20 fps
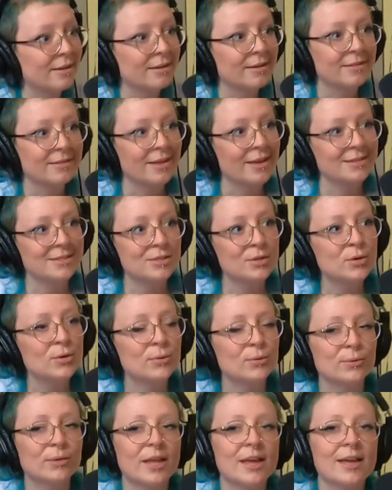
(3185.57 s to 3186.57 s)
that
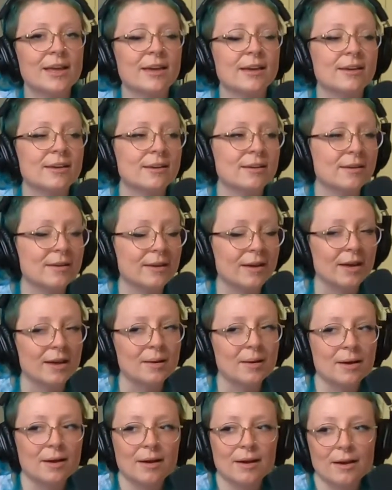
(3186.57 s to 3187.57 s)
too. Like,
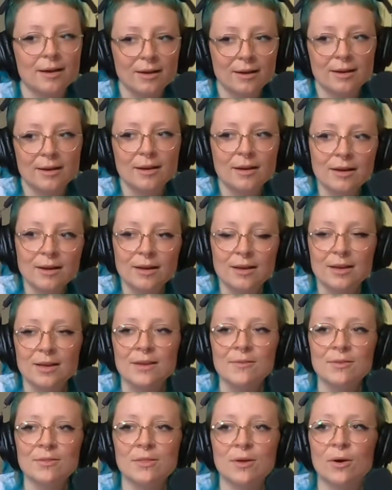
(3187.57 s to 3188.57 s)

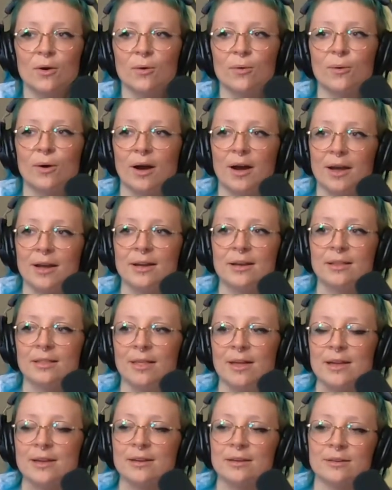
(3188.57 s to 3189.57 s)
even though I
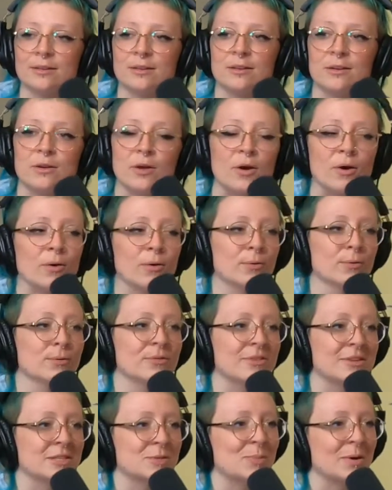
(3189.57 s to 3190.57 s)
like know
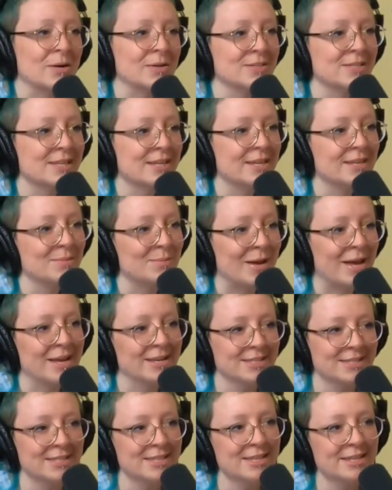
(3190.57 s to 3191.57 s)
this person,
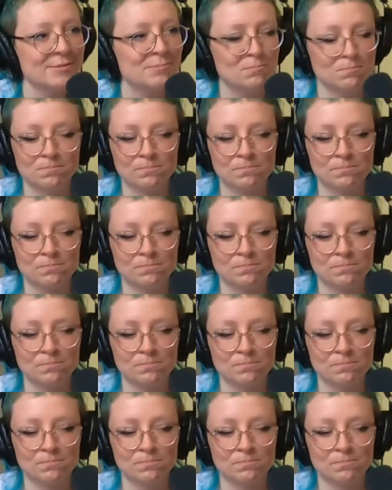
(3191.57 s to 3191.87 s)
Magsy,